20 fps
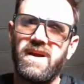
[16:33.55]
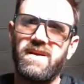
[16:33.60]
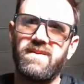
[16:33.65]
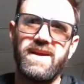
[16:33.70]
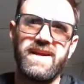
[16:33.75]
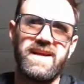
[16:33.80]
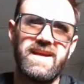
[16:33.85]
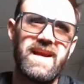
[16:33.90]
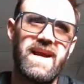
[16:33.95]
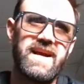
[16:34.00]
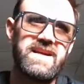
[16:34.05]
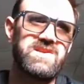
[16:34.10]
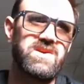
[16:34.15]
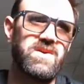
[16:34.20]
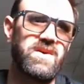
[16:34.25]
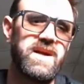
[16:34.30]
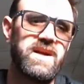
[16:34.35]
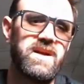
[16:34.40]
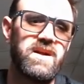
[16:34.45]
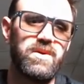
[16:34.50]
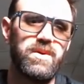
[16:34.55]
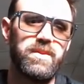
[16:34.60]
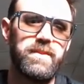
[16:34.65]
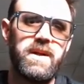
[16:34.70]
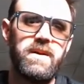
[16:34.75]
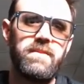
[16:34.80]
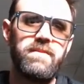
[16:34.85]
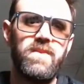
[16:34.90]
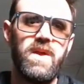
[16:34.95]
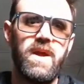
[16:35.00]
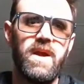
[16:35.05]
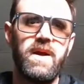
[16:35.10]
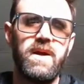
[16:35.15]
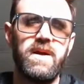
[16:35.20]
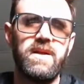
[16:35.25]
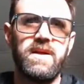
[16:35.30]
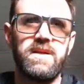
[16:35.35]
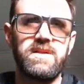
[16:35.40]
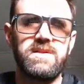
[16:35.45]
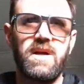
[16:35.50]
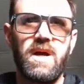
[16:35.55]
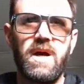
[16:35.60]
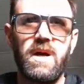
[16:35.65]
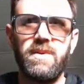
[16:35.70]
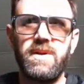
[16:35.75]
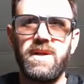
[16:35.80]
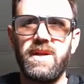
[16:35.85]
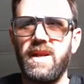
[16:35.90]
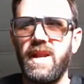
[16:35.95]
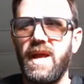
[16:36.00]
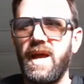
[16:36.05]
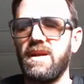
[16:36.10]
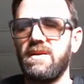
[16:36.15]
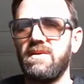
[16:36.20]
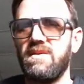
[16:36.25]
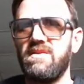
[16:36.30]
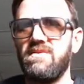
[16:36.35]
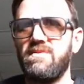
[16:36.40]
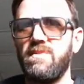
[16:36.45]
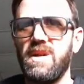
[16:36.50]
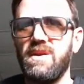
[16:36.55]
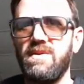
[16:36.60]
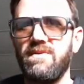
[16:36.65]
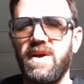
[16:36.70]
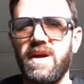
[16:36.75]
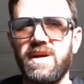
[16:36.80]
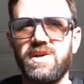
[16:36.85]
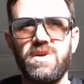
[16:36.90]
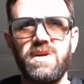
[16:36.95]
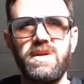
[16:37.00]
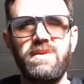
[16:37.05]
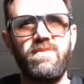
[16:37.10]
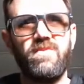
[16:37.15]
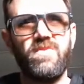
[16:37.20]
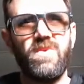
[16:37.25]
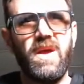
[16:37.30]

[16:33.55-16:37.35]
like Cascade aluminum that's common in additive manufacturing.